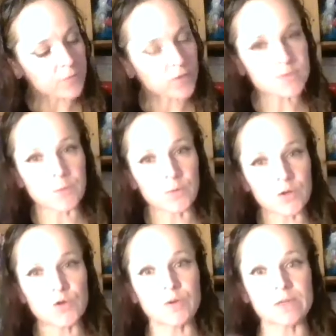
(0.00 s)
from someone
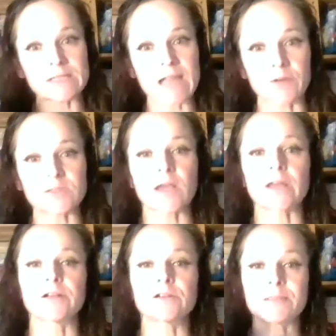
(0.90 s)
who was an
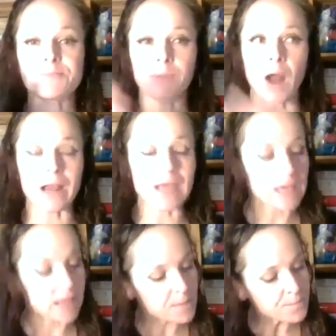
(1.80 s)
outsider brought
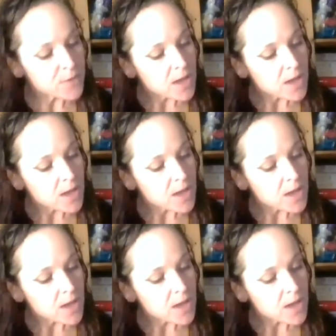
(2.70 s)
in.